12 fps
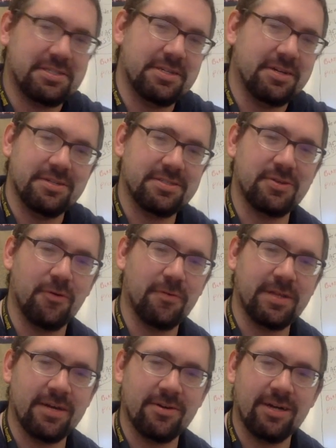you just go for
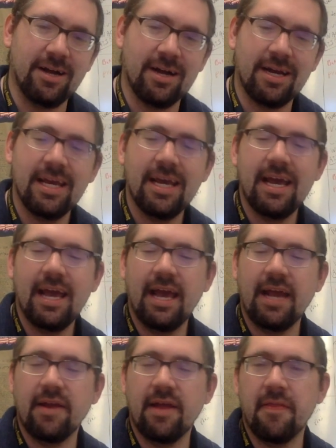the underdog.
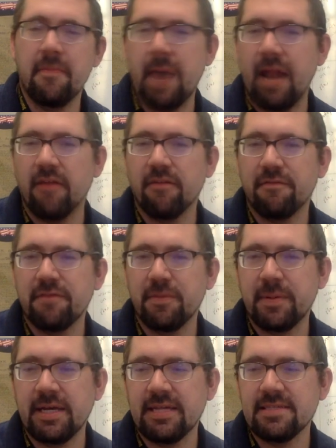And in the Battle of the
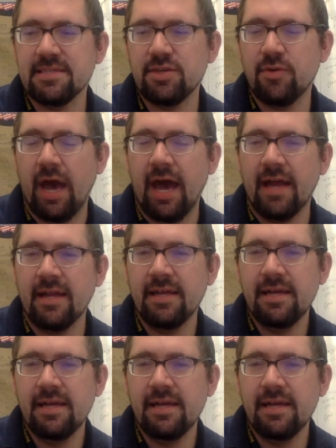Philippines, you had